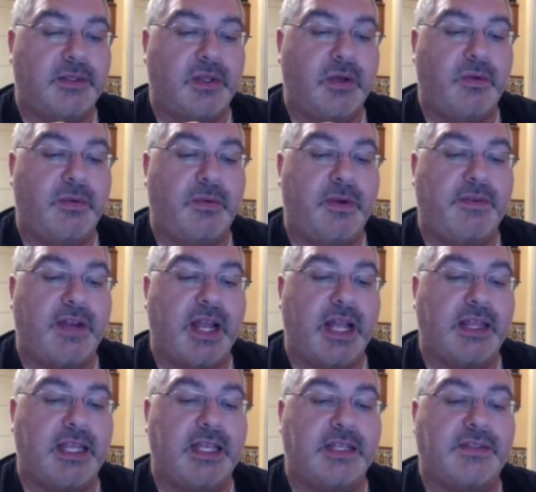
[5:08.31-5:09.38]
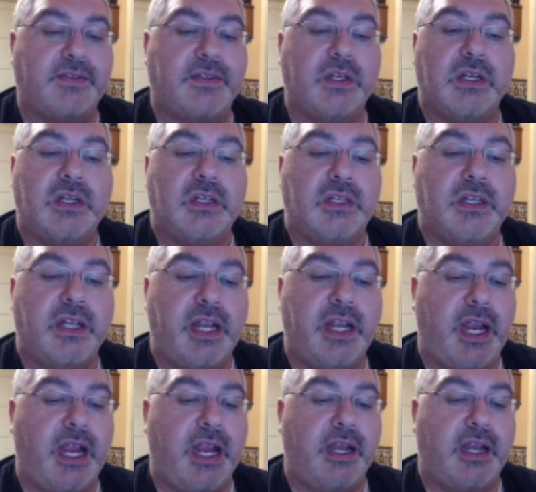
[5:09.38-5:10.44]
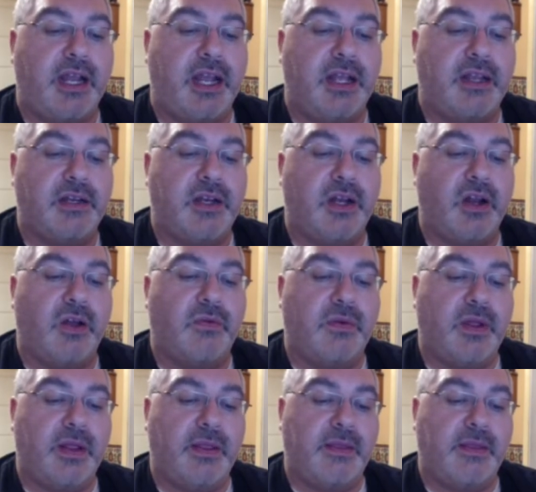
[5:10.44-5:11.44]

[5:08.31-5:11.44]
So we've got this, and, you know,